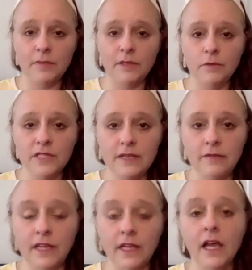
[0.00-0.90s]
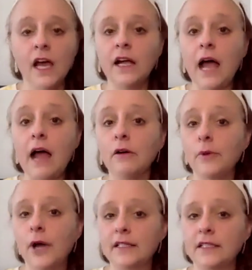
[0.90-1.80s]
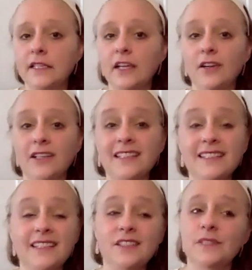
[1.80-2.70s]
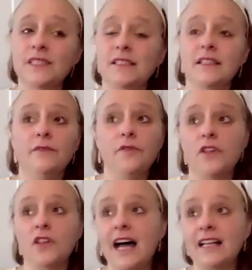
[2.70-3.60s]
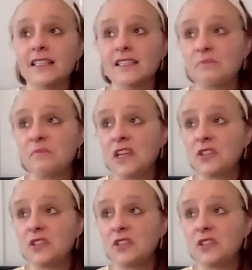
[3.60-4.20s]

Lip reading: been receiving chiropractic care continuously for the last